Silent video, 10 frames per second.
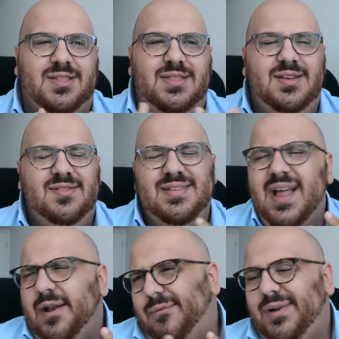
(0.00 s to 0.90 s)
that is
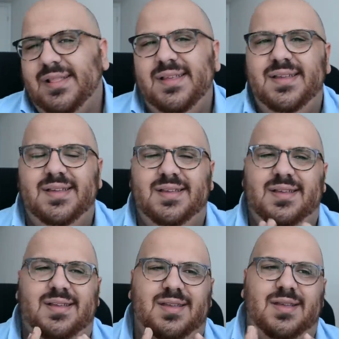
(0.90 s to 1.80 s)
not really
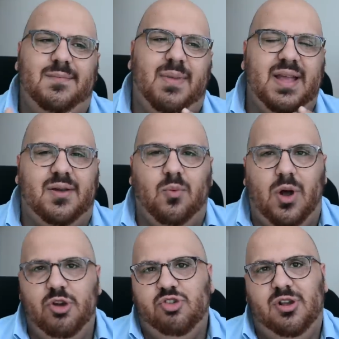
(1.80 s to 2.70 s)
in my
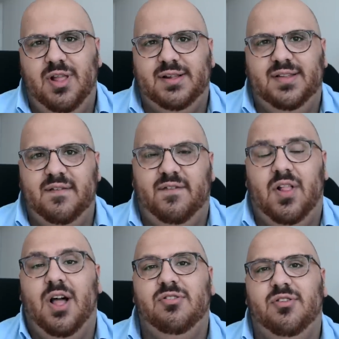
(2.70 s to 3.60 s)
watch collecting
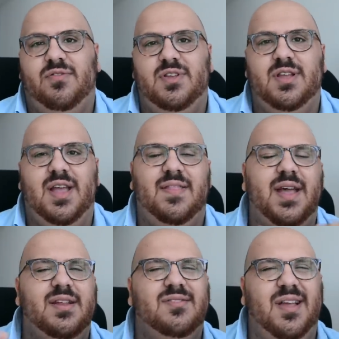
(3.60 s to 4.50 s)
philosophy, and
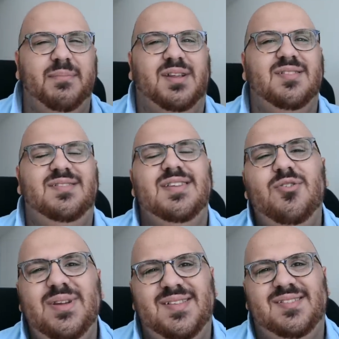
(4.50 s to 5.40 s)
that is I'm
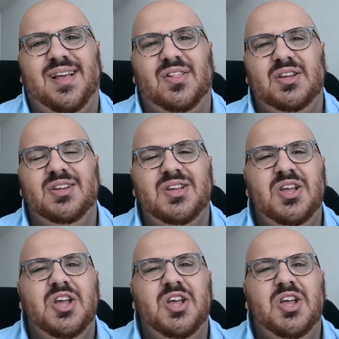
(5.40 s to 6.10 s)
considering selling